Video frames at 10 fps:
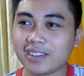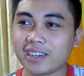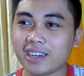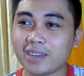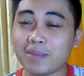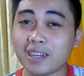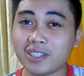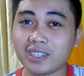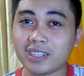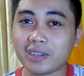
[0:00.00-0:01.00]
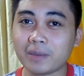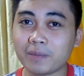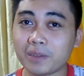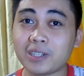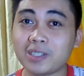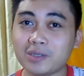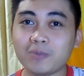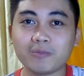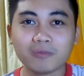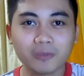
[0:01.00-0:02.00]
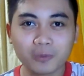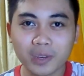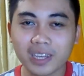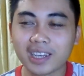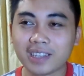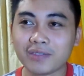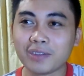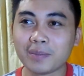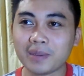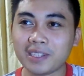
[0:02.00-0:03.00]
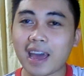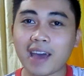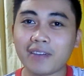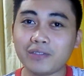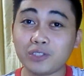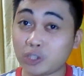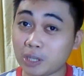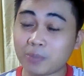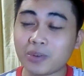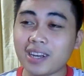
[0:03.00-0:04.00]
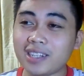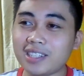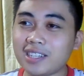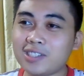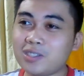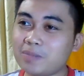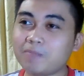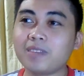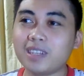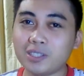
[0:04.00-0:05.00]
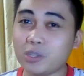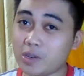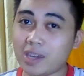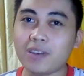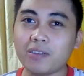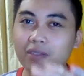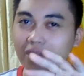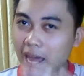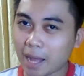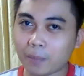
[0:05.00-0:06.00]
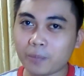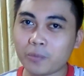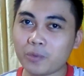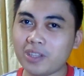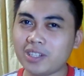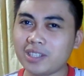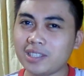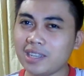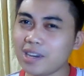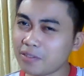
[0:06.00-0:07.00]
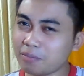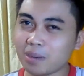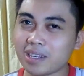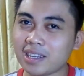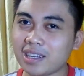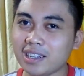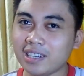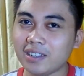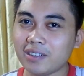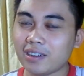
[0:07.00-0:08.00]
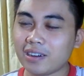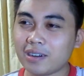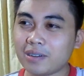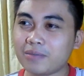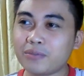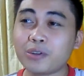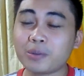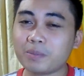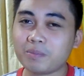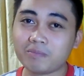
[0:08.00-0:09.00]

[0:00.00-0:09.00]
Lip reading: Okay, imagine, because we in the Philippines have cheap prices, so you can help with just enough money for